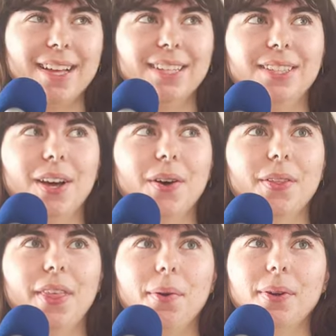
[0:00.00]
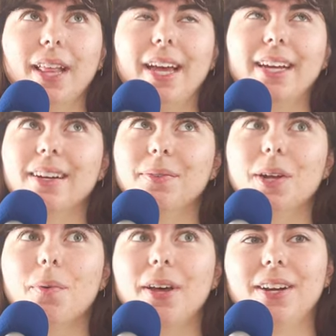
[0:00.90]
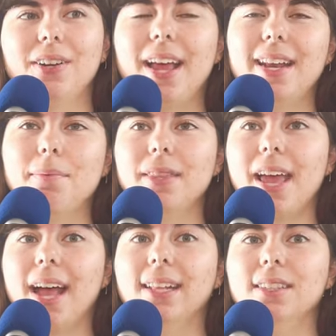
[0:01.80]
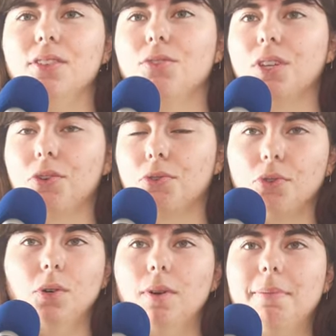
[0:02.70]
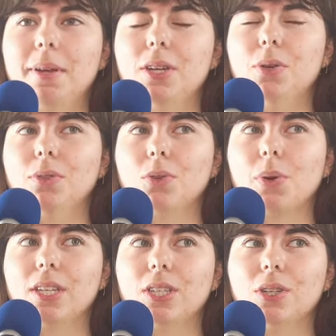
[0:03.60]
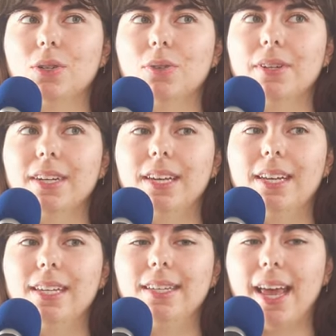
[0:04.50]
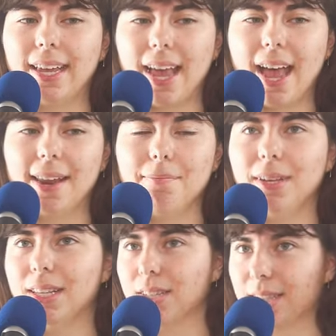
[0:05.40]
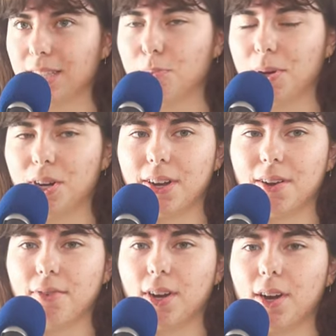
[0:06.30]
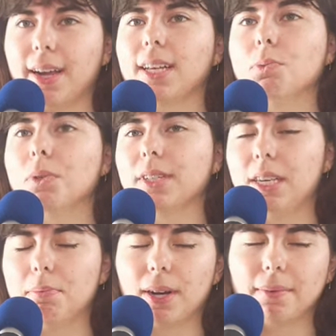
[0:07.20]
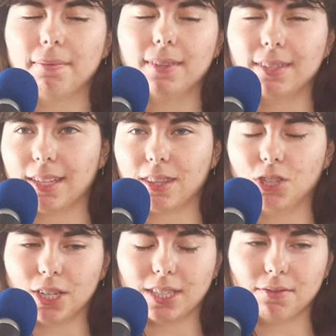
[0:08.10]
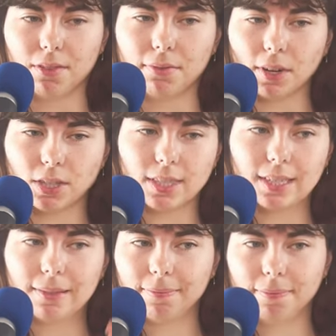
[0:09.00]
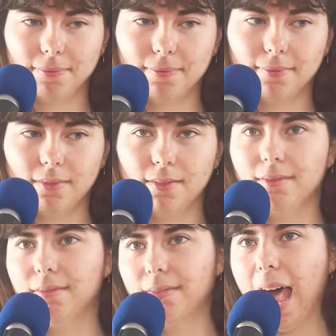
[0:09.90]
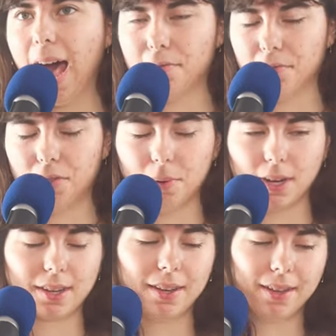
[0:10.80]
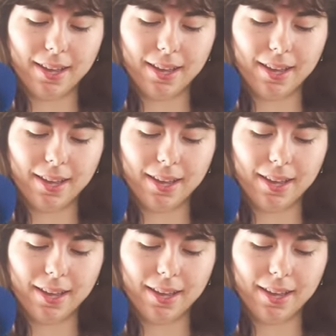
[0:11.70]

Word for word: So they were like, we don't want her to end up in the hands of this really cruel woman who's going to take Anne and beat the spirit out of her. I guess we'll keep her. It's like the gist of the first half of the book.